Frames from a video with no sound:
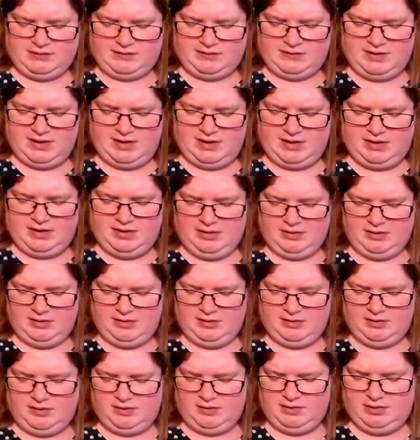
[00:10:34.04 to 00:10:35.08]
see
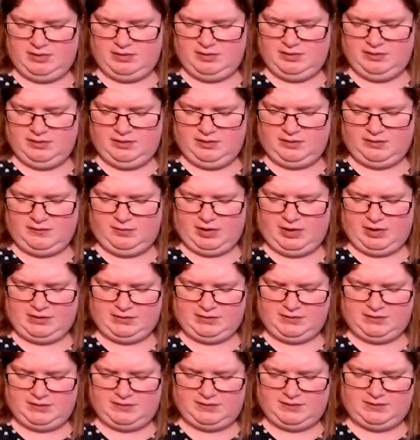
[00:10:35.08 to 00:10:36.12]
the
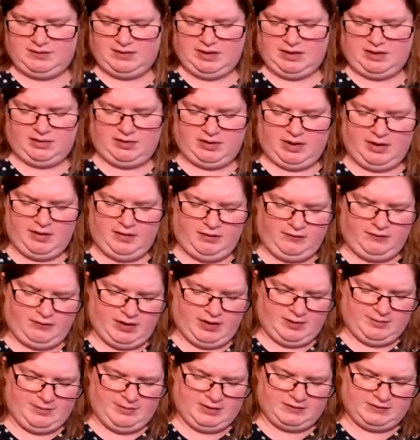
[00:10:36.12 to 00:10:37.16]
plants at the
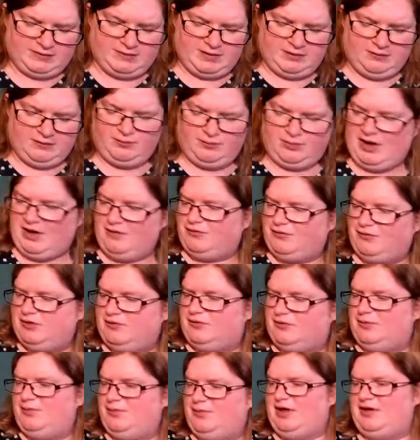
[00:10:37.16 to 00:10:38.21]
farm itself, but I've
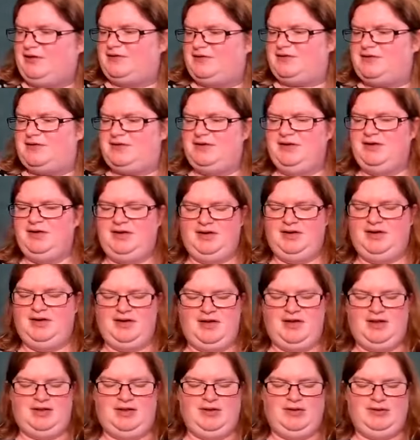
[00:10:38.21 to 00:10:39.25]
driven past
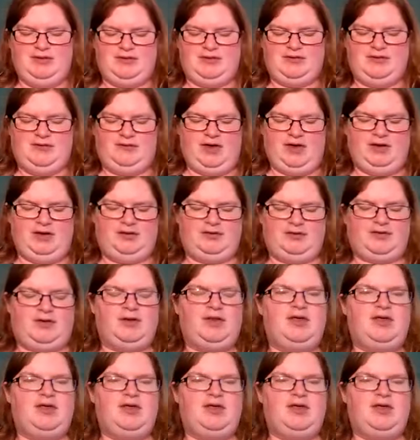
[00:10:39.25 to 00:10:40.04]
loads of fields.